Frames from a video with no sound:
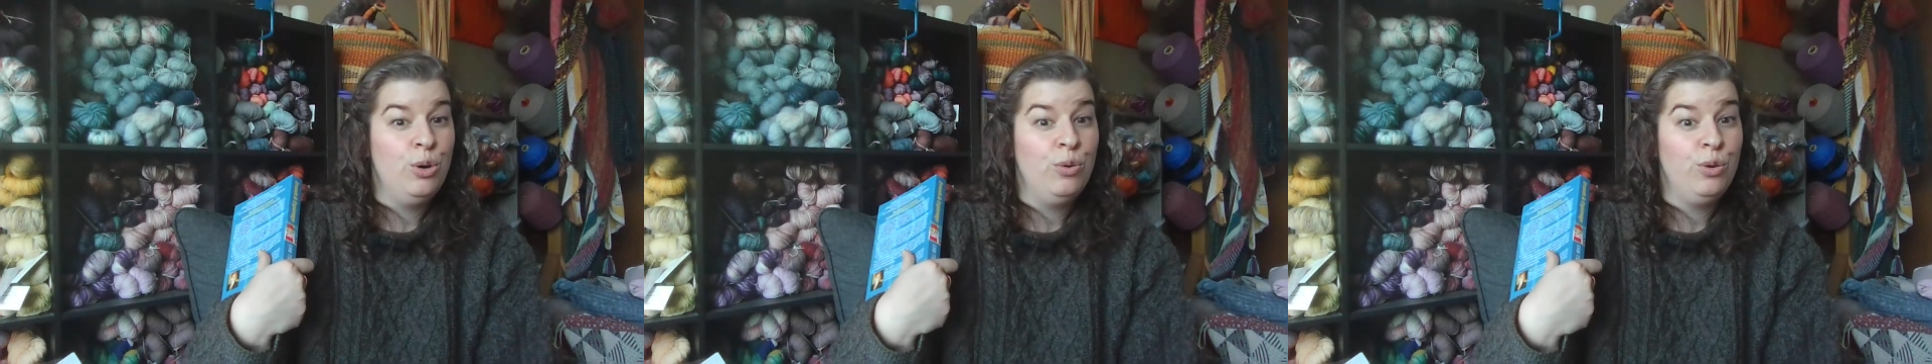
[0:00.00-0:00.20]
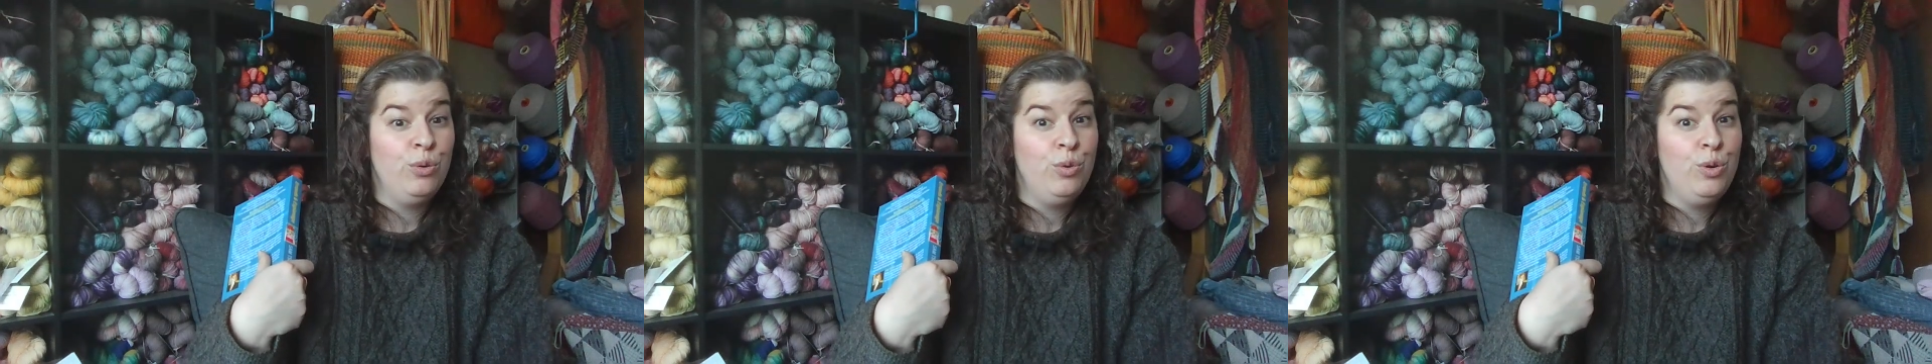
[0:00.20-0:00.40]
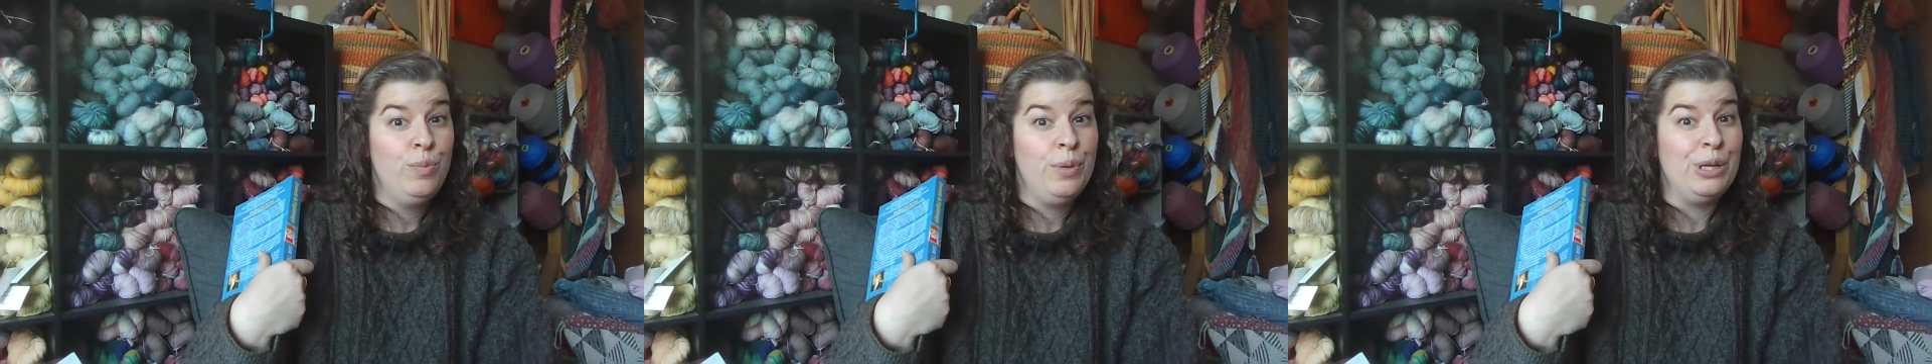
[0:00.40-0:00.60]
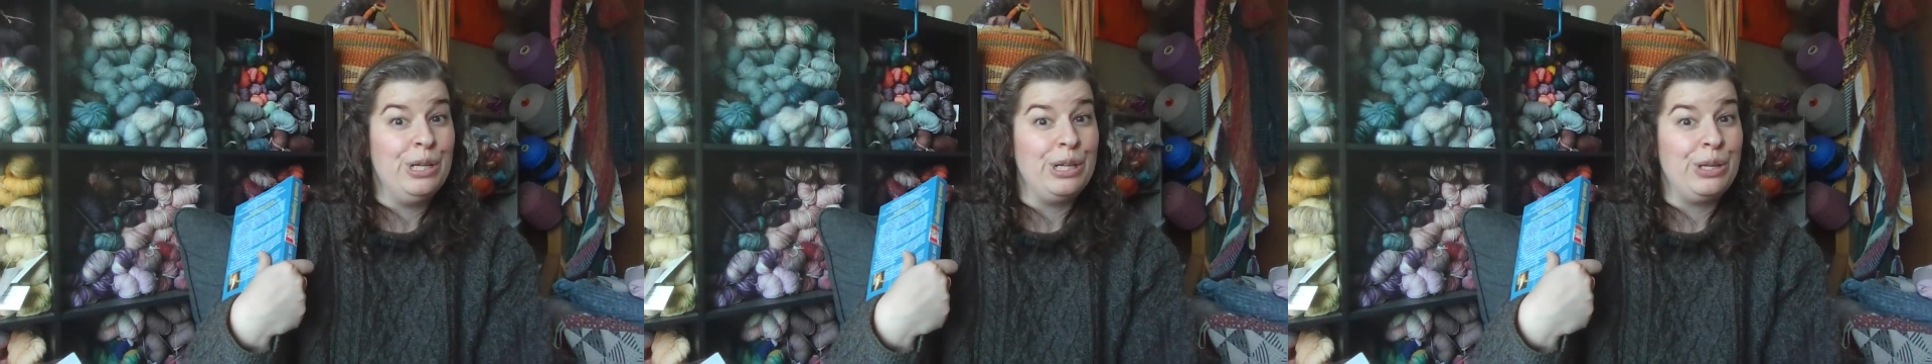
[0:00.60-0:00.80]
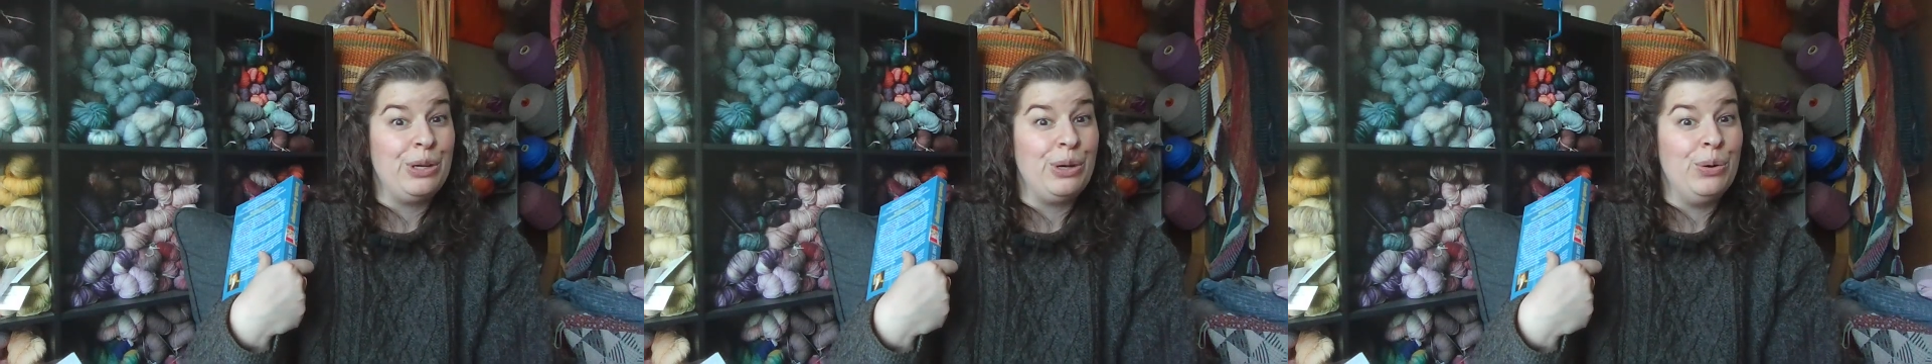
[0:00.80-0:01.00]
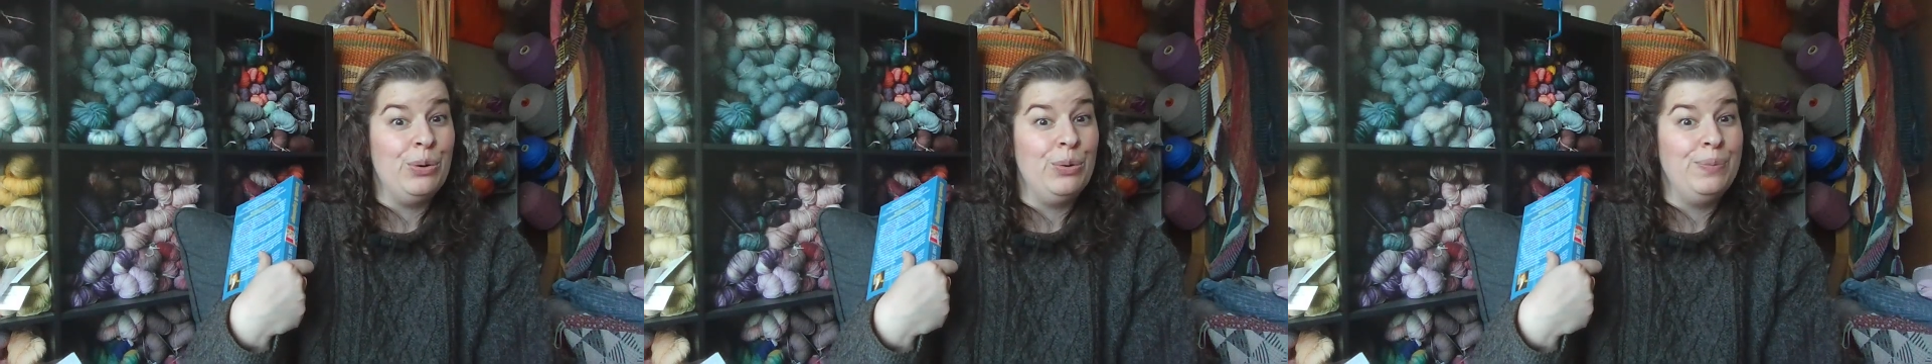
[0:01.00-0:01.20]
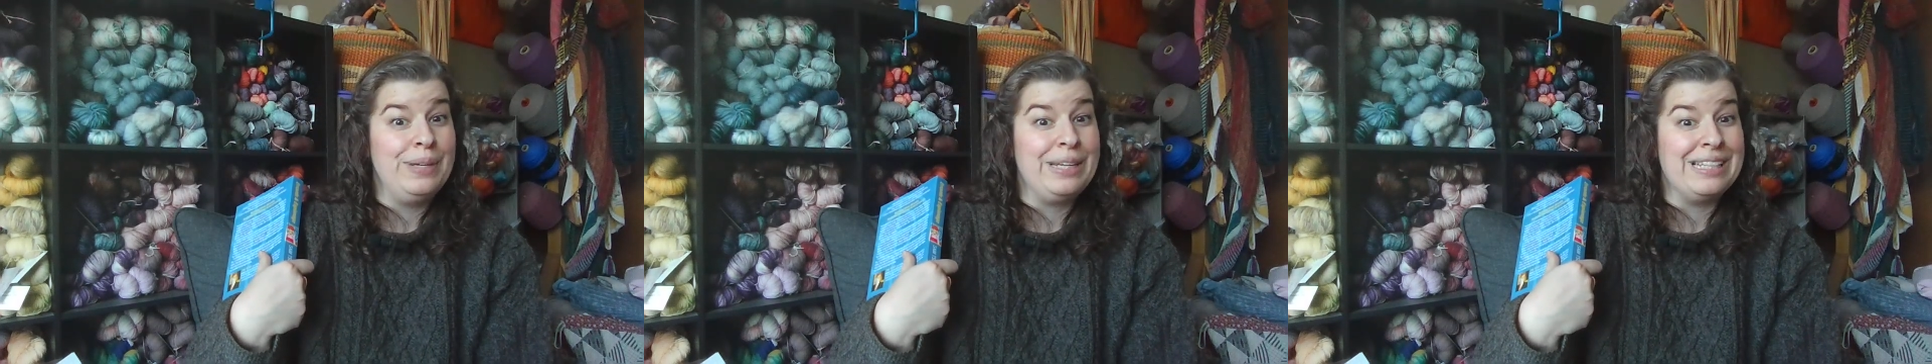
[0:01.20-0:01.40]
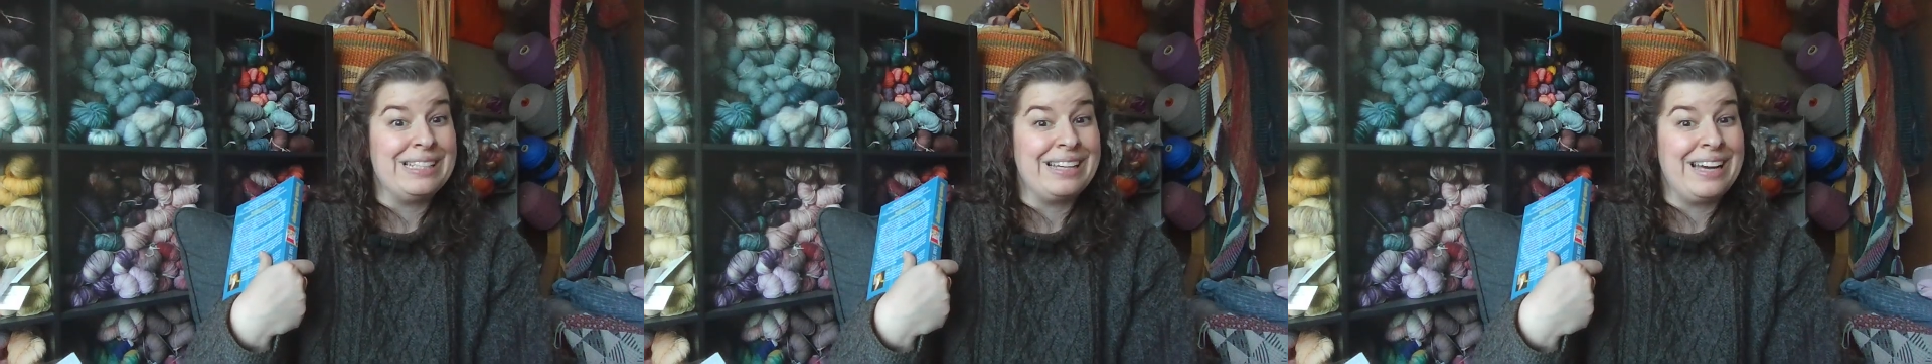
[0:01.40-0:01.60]
for Woolberry Co.
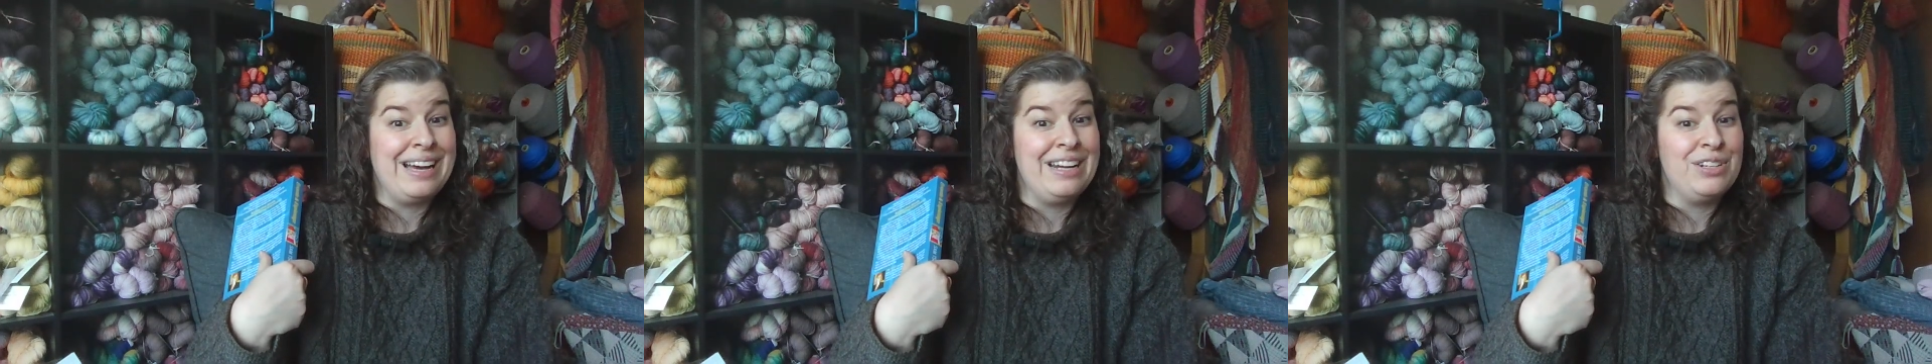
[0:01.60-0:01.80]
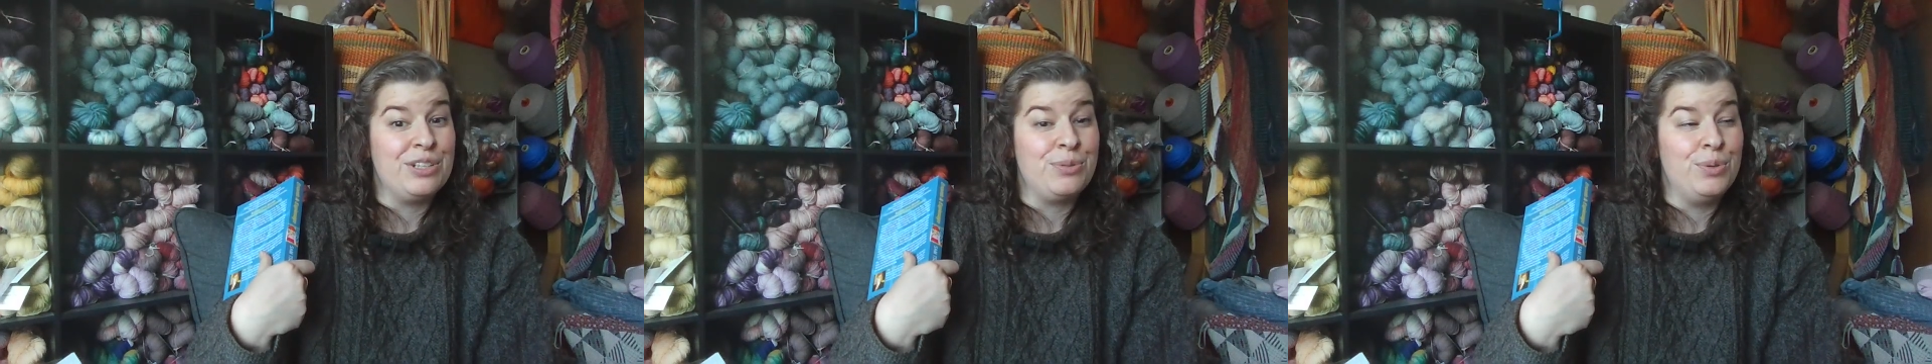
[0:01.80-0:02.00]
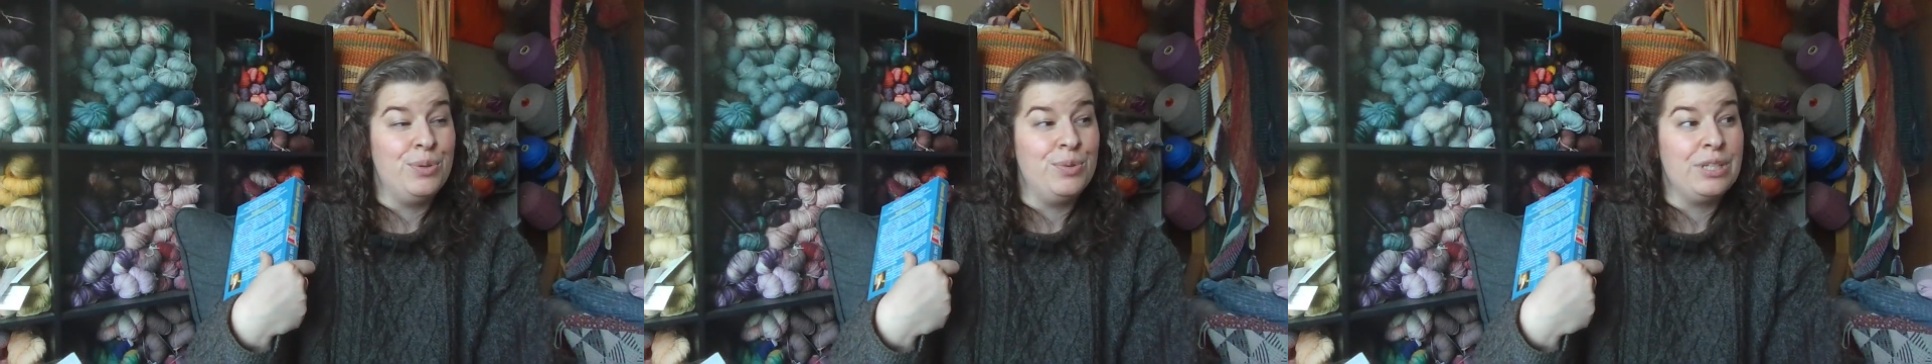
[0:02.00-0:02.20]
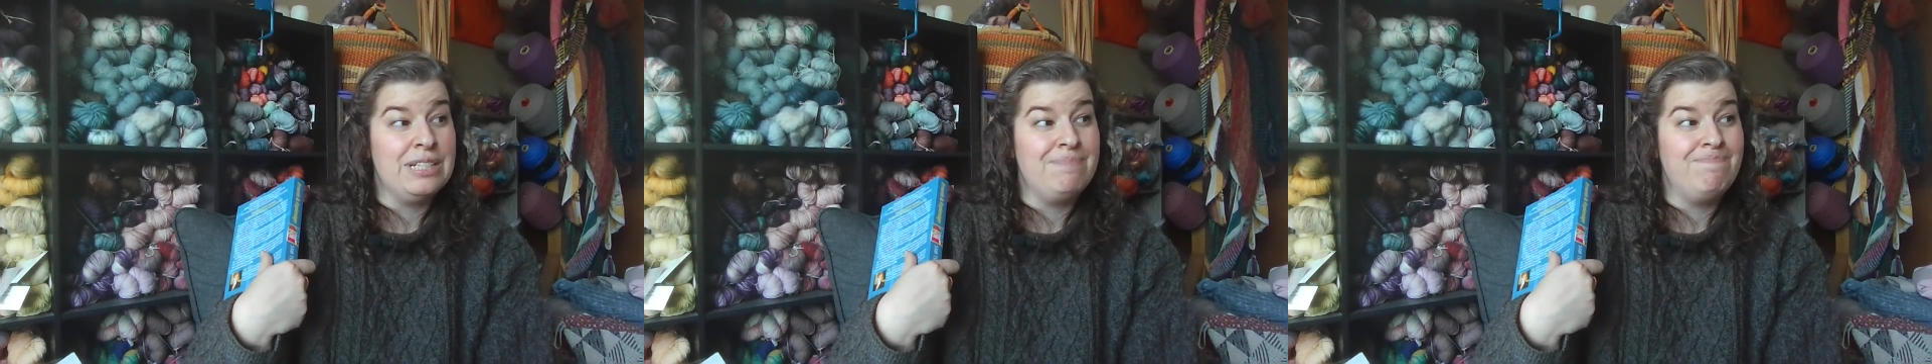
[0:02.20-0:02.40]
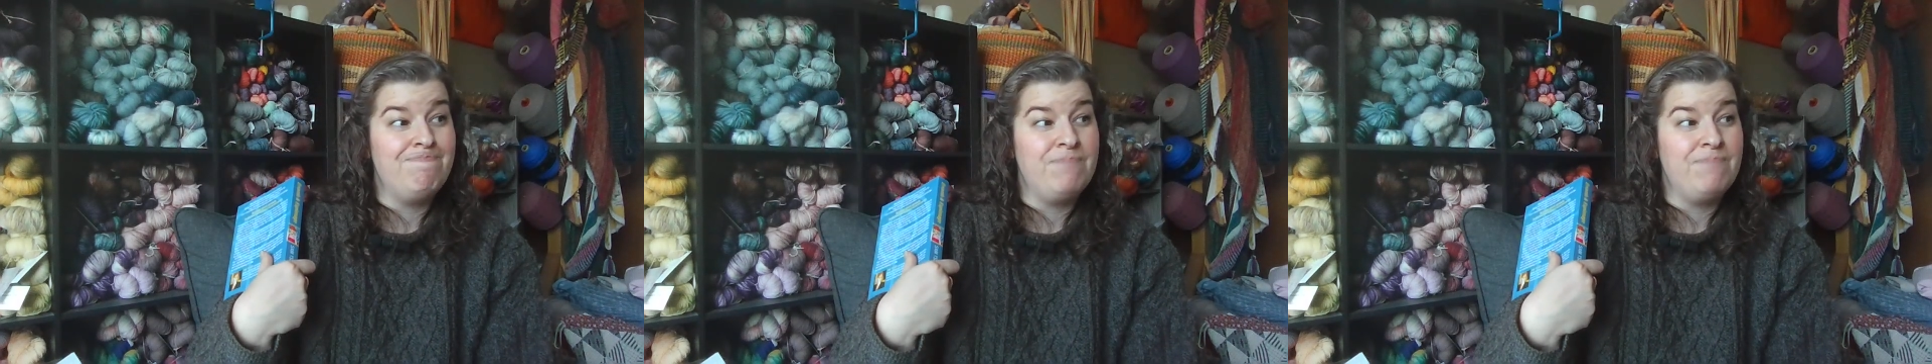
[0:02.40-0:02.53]
because I kind of just ruined it.